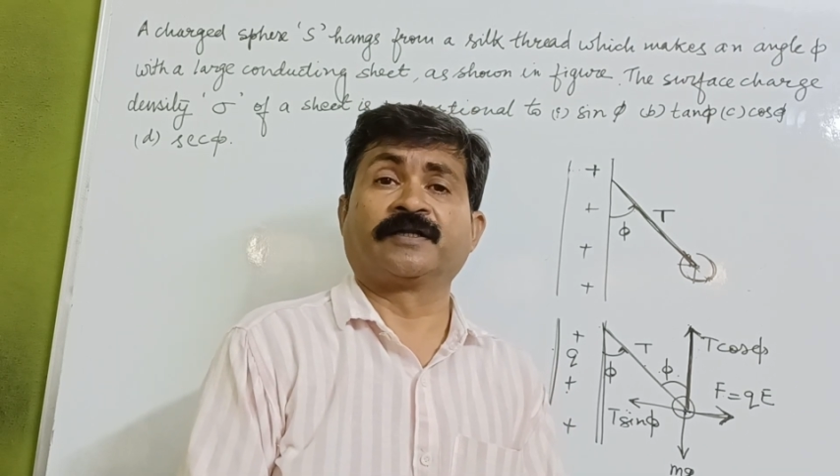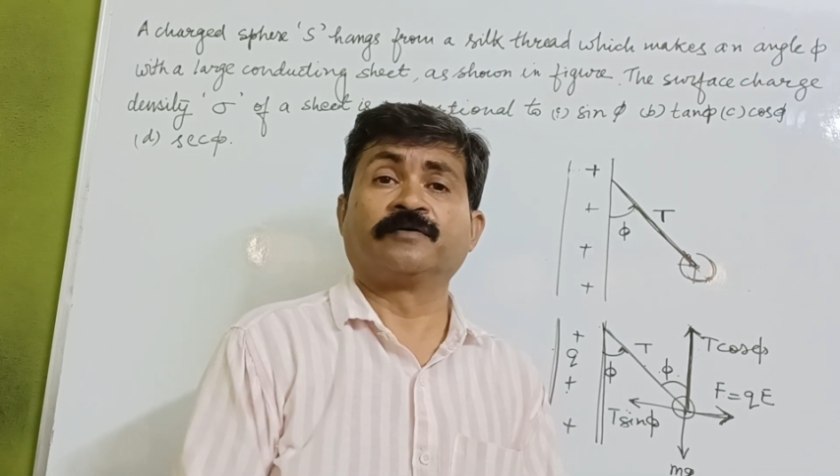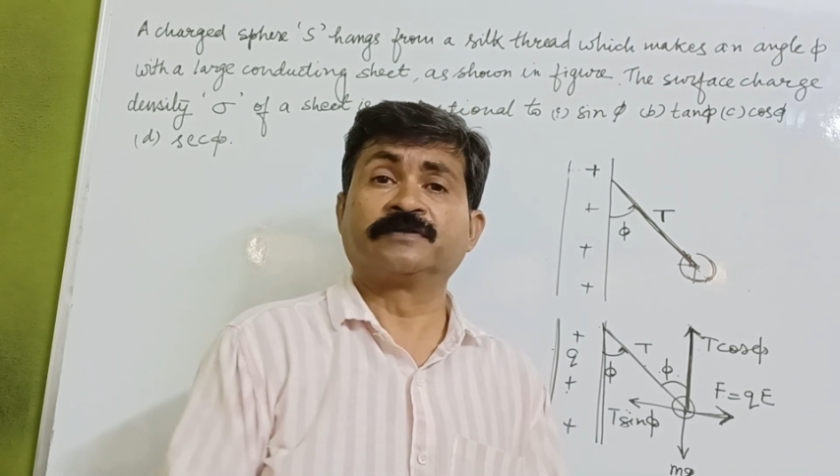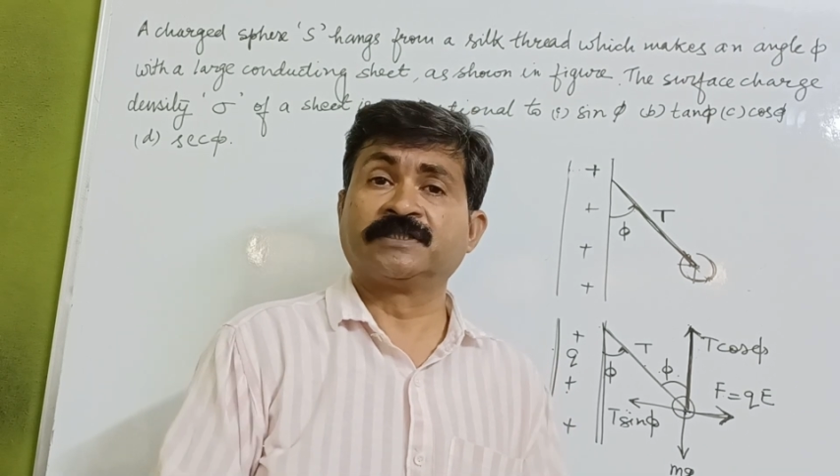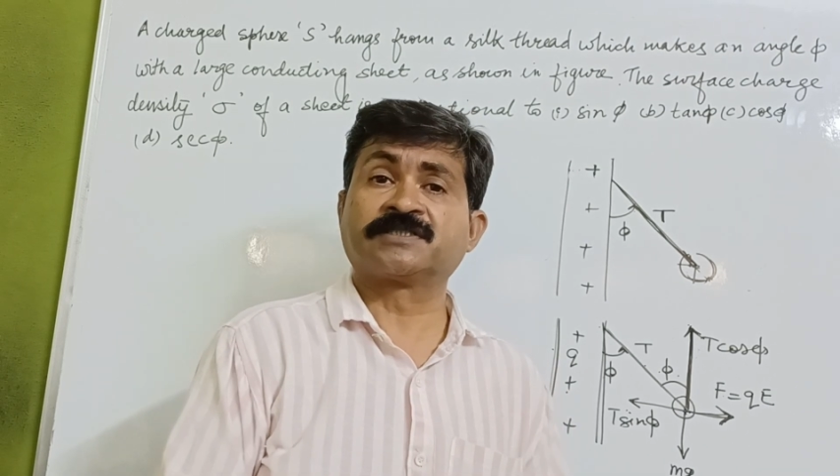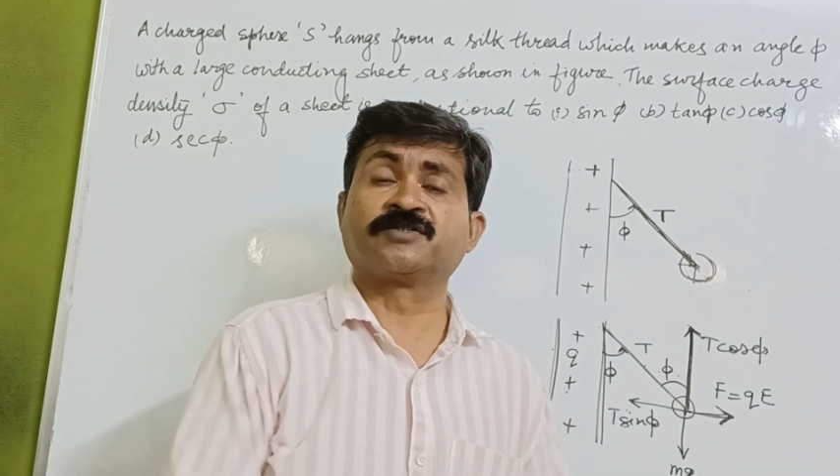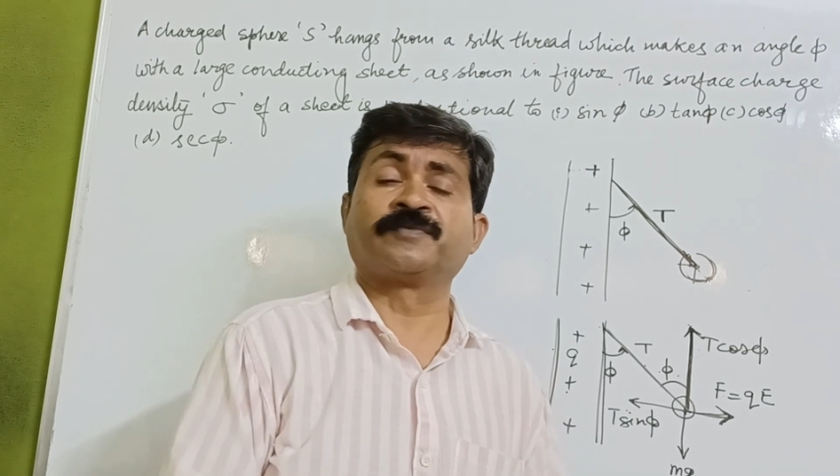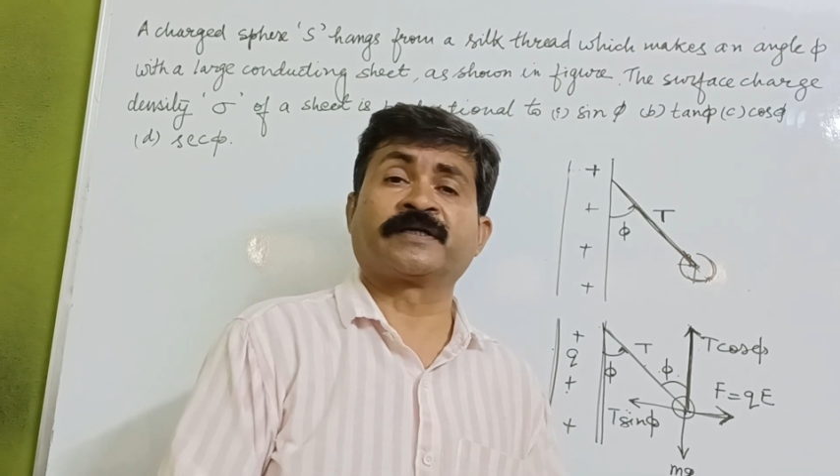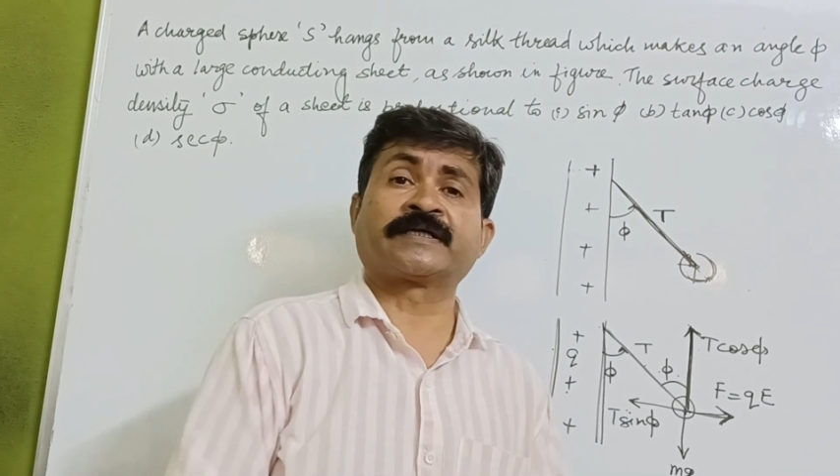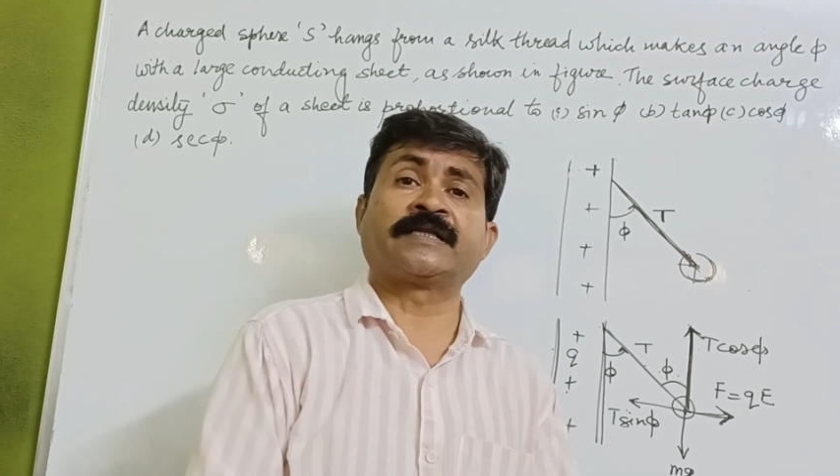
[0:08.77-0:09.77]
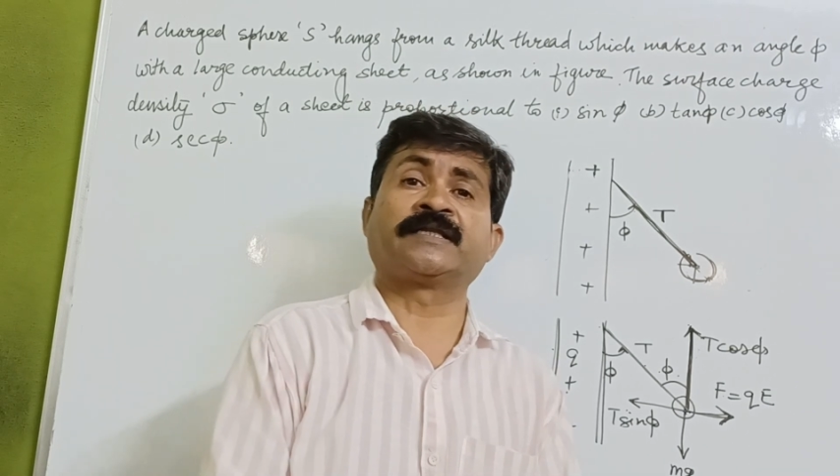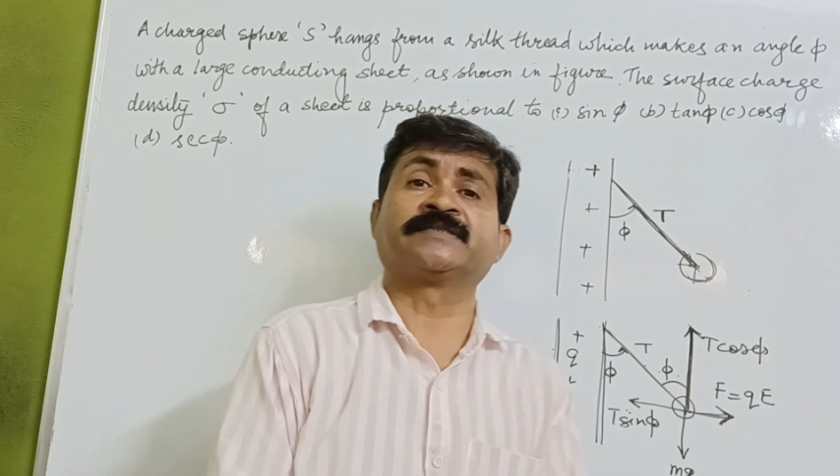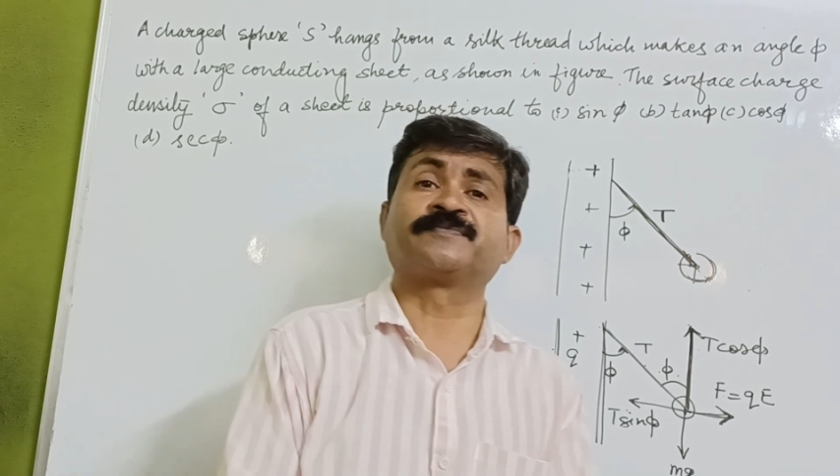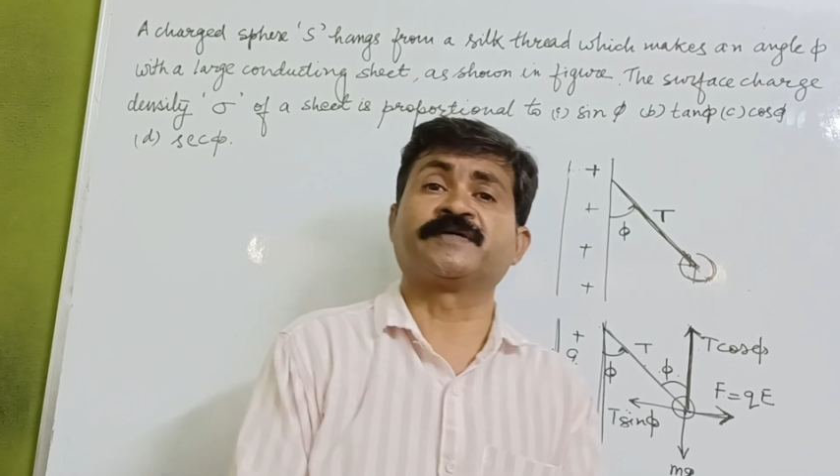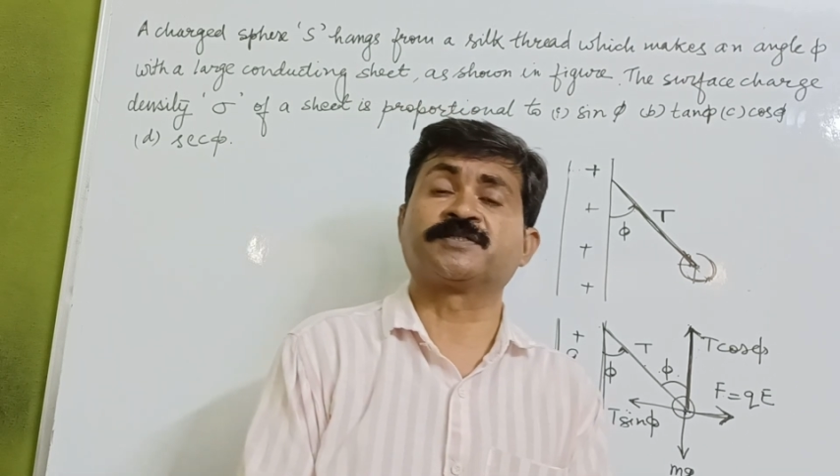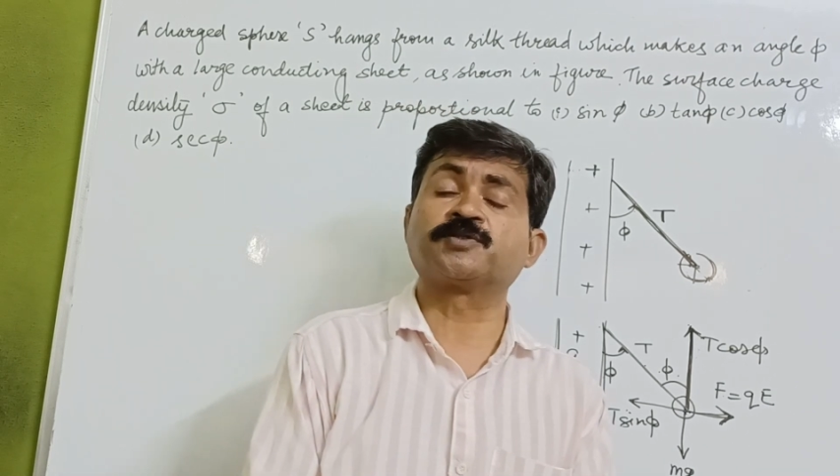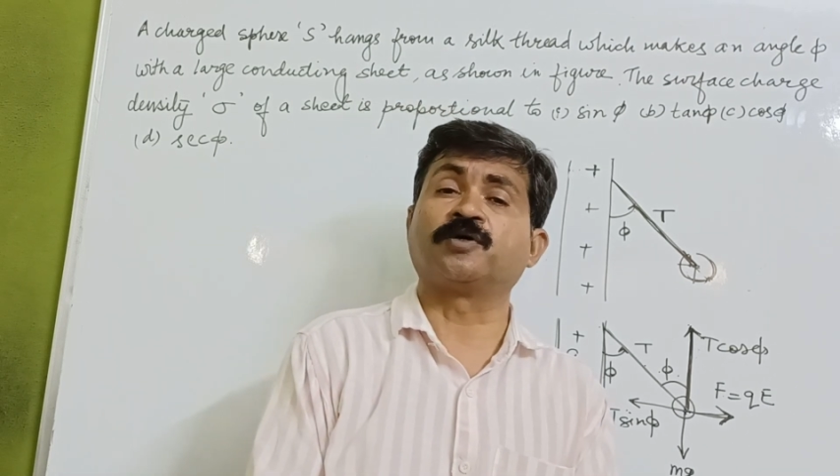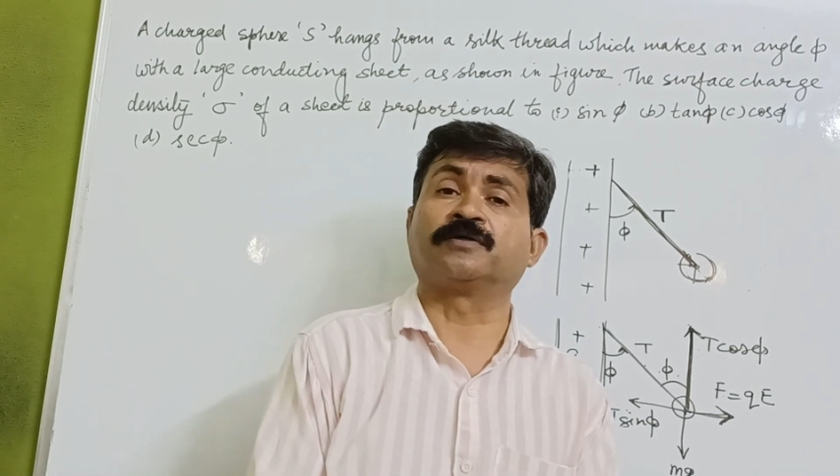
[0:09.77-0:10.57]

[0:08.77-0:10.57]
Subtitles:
Now this numerical is based